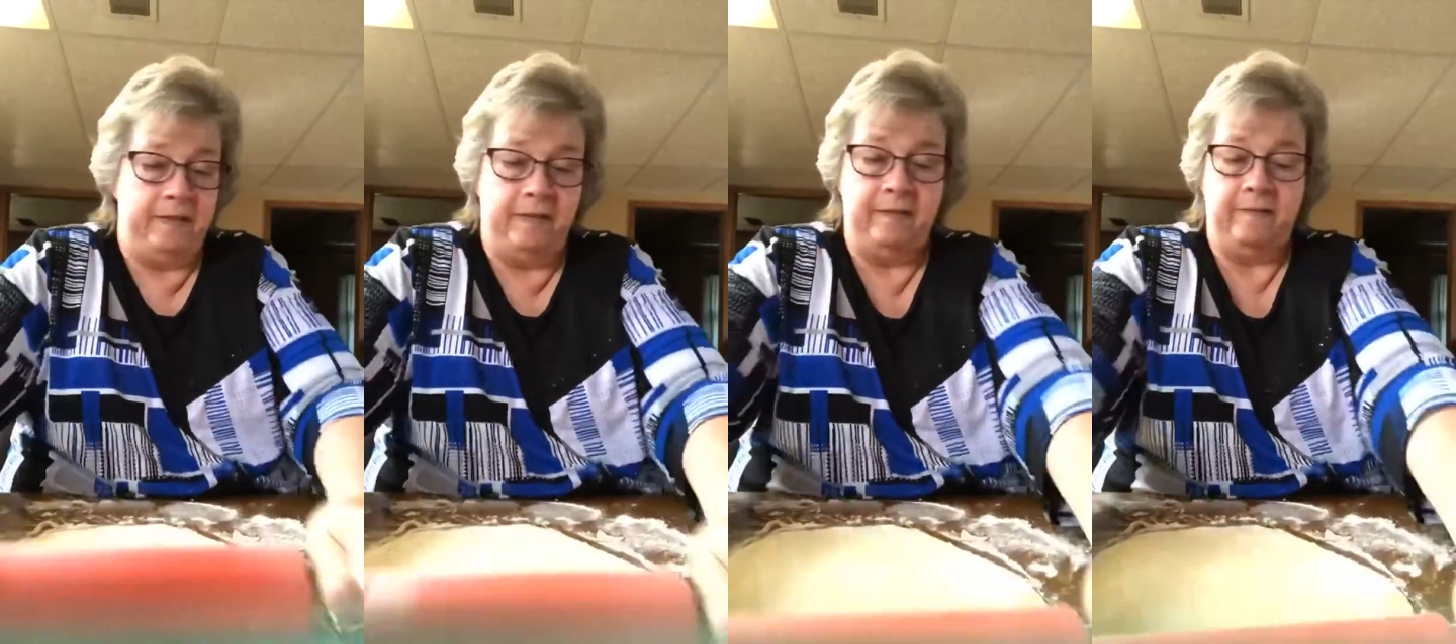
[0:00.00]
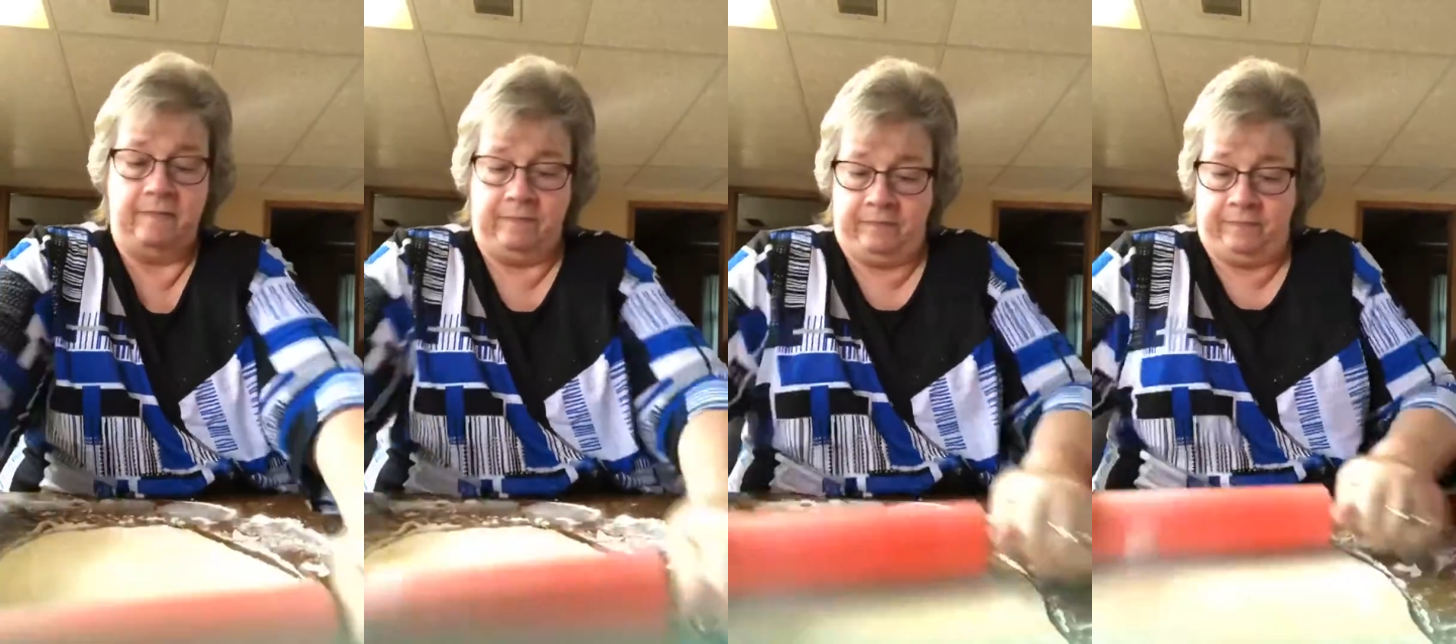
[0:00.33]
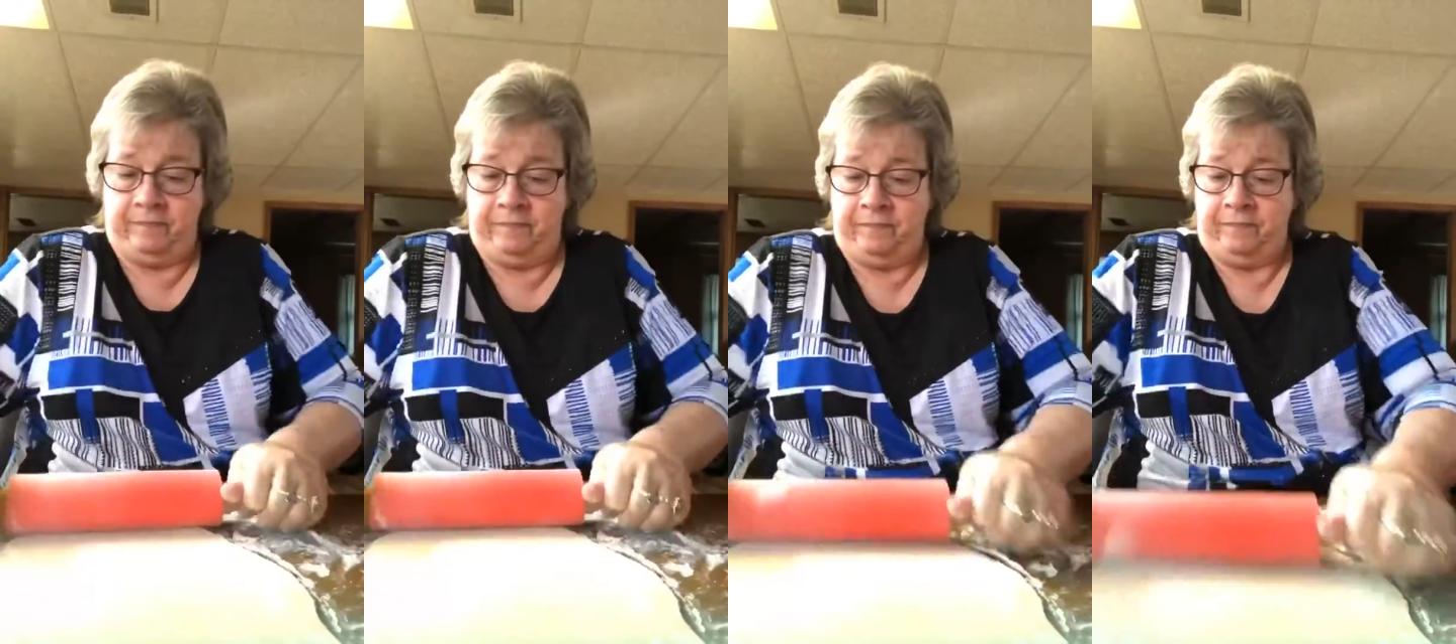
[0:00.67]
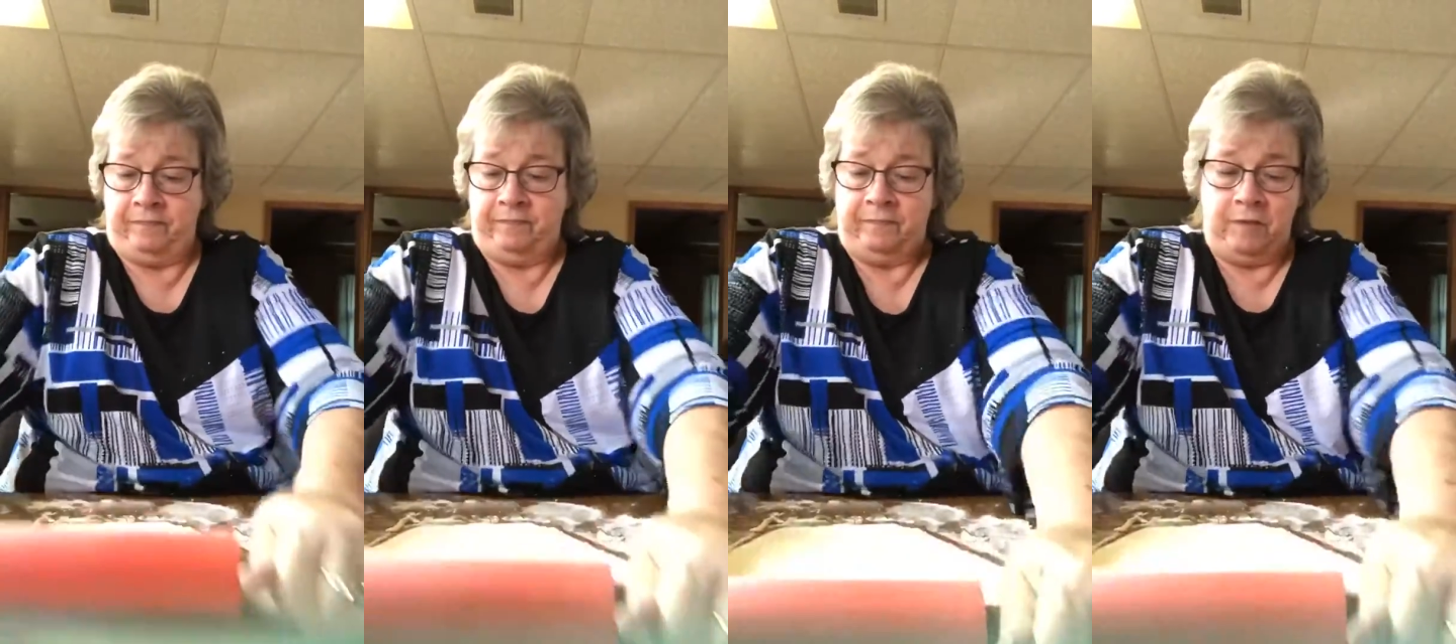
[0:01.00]
did.
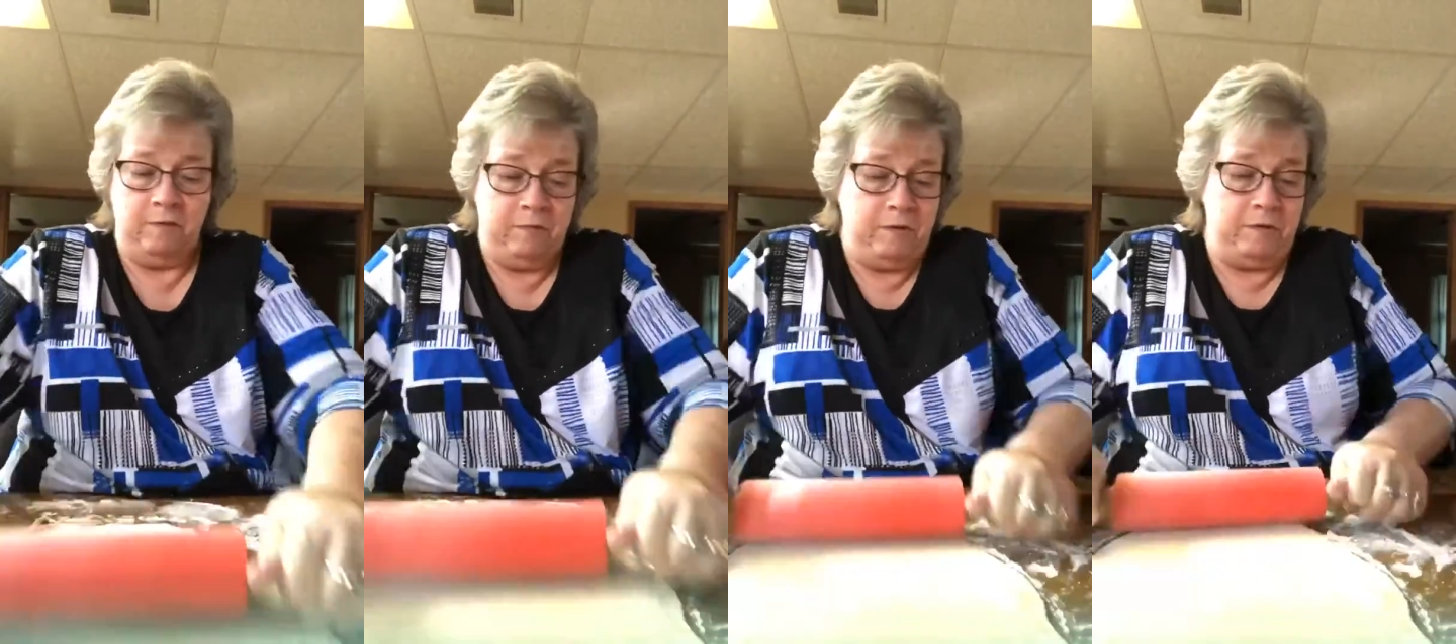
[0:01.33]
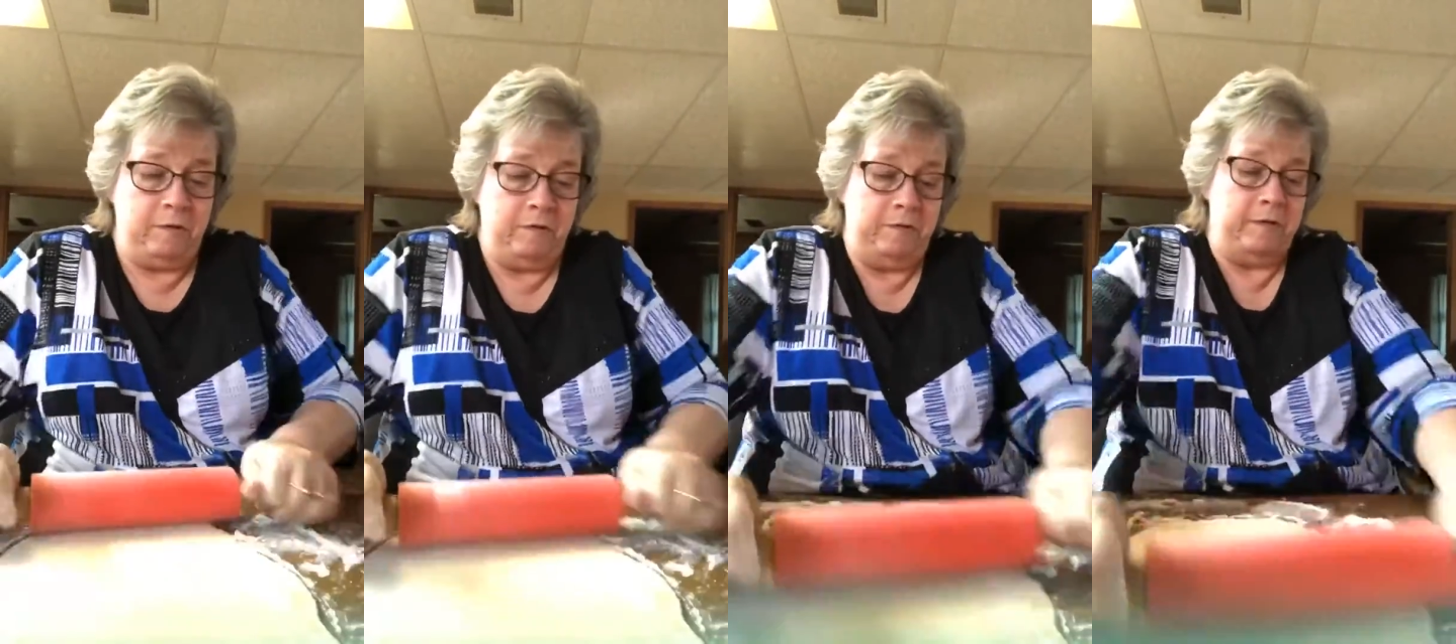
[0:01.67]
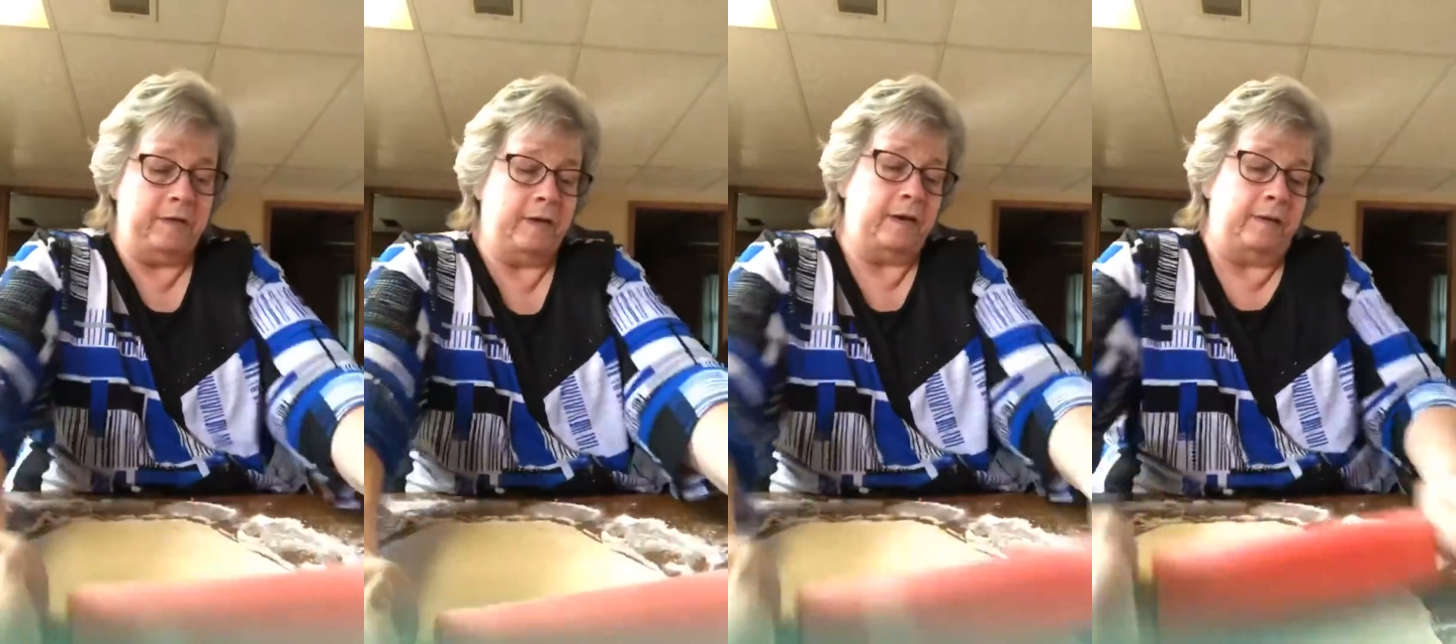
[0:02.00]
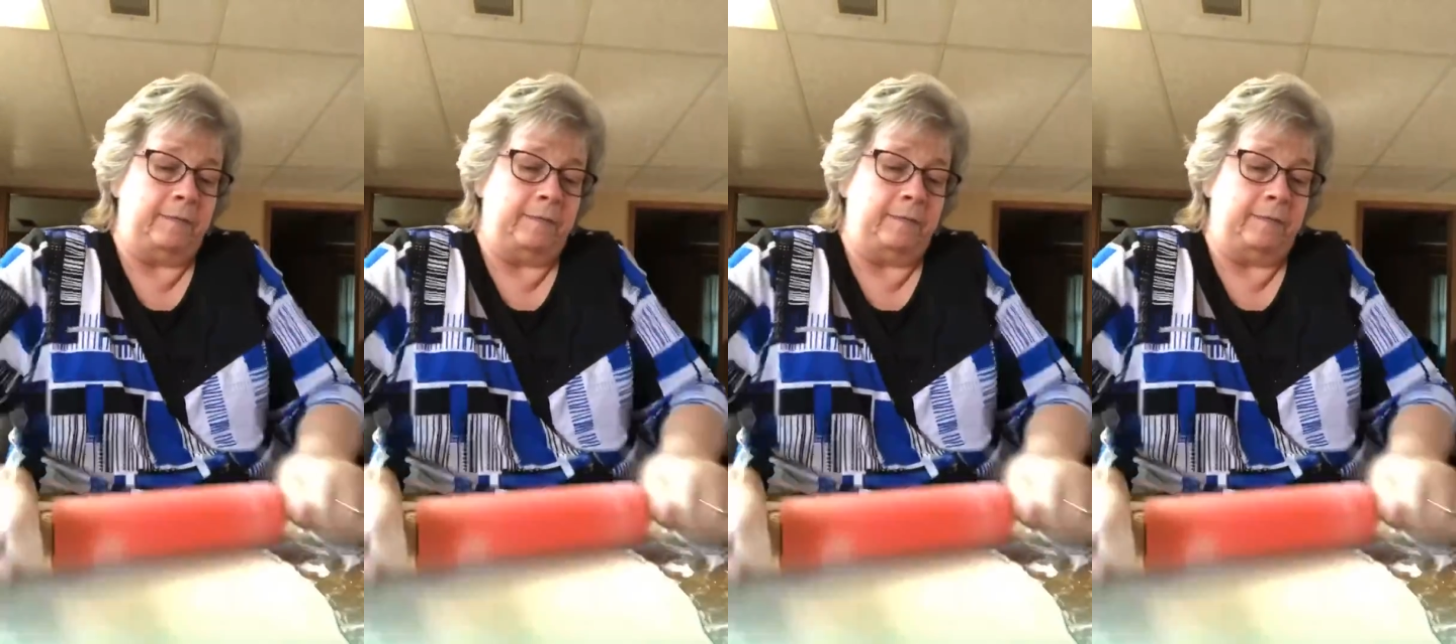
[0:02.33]
Who'd you tutor today?